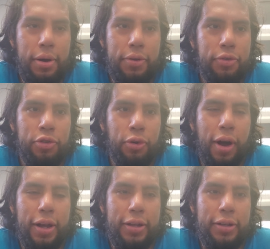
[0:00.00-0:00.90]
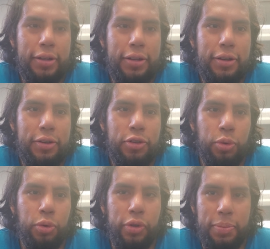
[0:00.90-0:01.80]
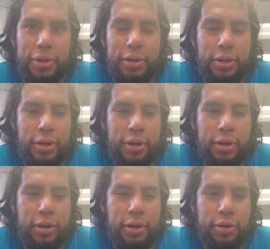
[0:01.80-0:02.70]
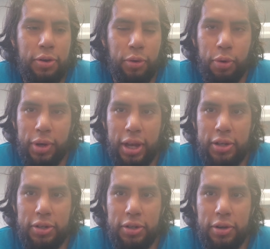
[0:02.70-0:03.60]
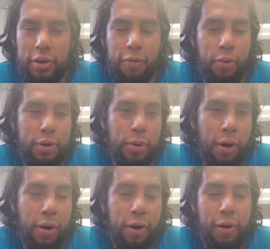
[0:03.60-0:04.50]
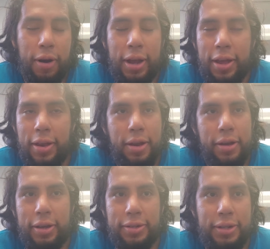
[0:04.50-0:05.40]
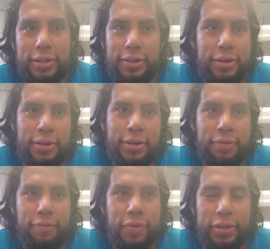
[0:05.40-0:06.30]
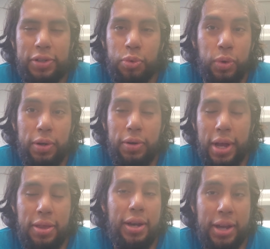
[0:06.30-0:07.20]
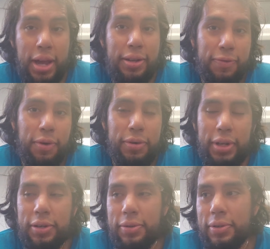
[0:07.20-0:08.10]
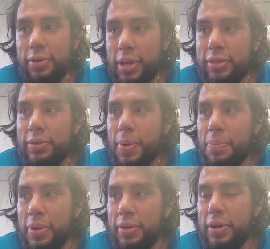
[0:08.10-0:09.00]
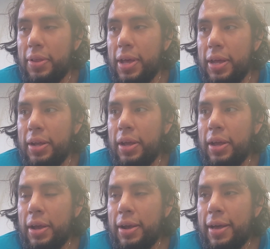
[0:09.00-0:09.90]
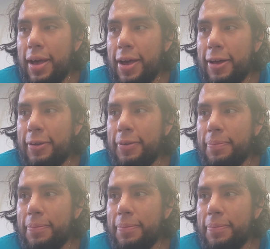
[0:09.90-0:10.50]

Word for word: try to limit your location of where you are and because that that's just weird and that can get very dangerous so that's just my opinion on that and